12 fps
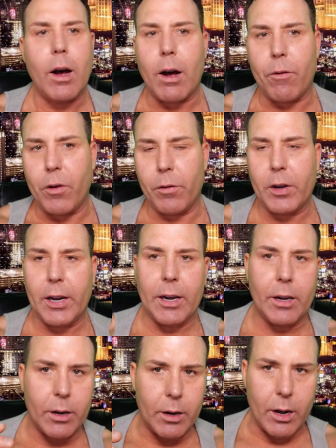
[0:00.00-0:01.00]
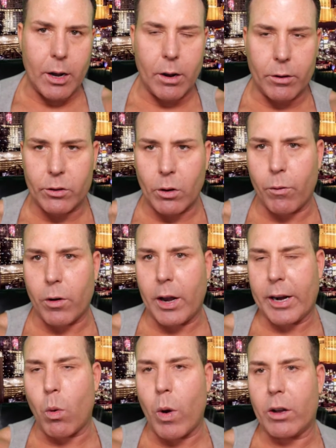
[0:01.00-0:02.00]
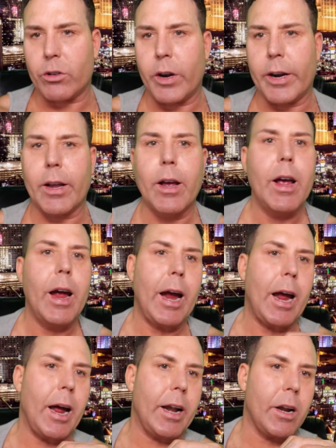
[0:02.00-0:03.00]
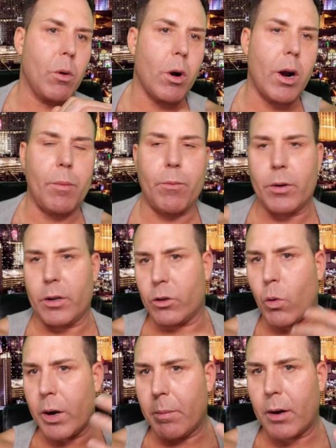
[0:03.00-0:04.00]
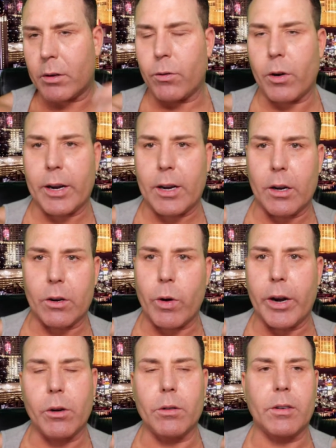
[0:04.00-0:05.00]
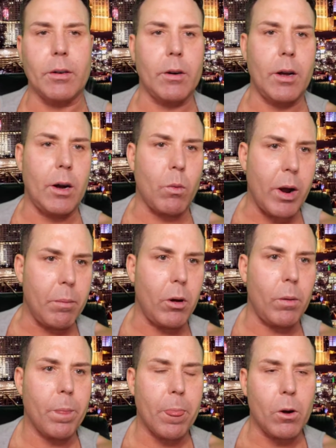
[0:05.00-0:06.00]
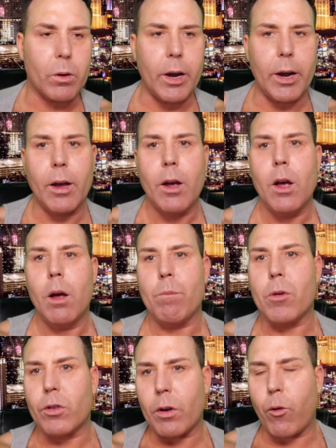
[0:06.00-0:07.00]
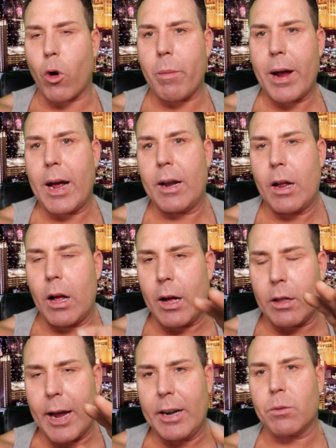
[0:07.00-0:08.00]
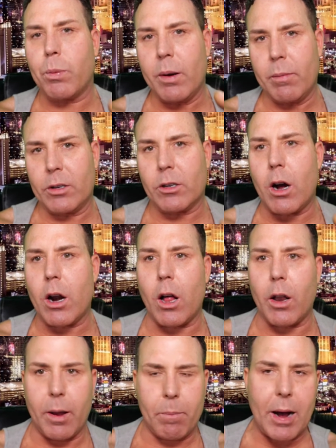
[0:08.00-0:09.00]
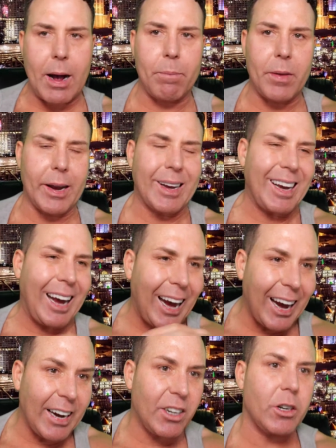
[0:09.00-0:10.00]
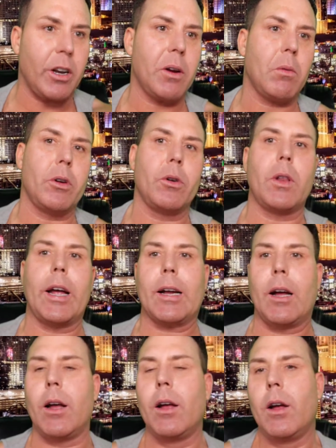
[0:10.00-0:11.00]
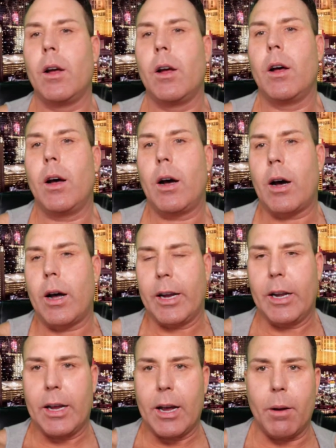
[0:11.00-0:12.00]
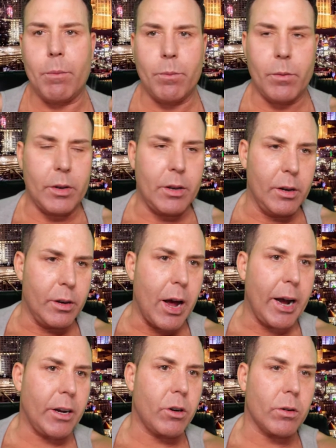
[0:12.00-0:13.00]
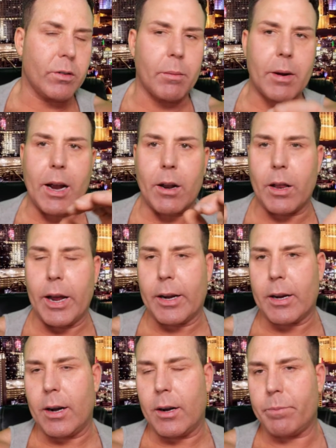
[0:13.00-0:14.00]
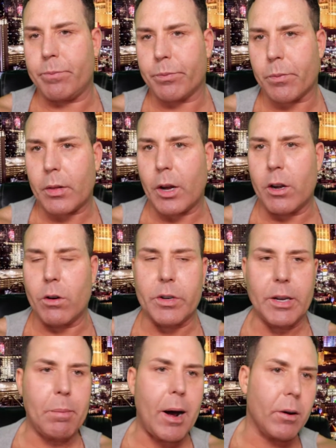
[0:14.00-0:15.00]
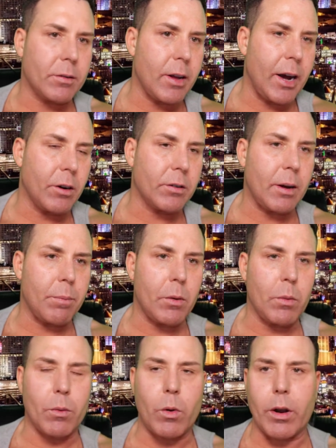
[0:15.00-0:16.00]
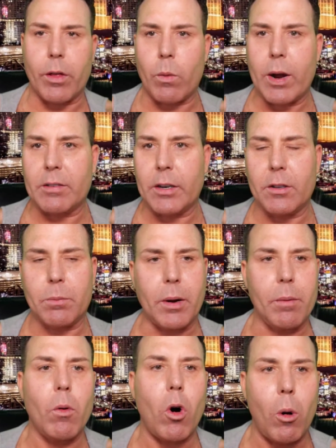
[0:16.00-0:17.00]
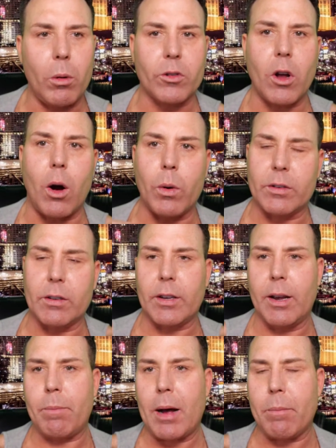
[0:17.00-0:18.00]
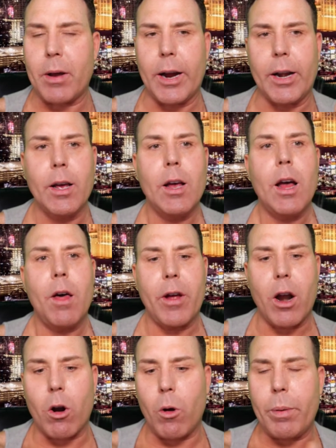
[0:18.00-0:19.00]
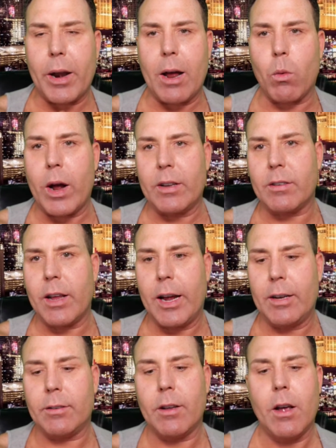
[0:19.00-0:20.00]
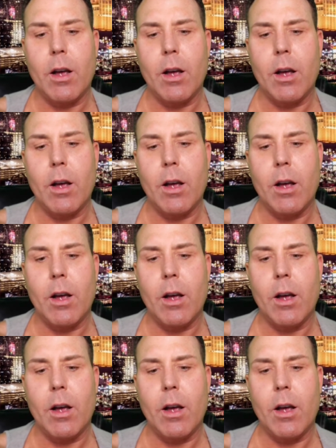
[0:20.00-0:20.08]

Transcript: 15 so for like a well drink, and anywhere up to 20 bucks for like a Grey Goose and Red Bull, okay? Music format, Light has pretty much gone all hip hop. They occasionally will do like a EDM night or some kind of like you know, deep house night or something with one of their residents, but almost always it's a hip hop night. They are open on Wednesdays,